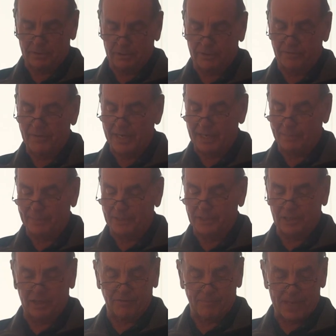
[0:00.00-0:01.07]
development
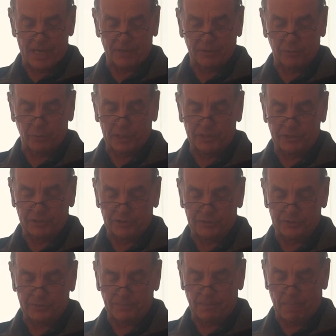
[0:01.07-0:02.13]
of mountain regions.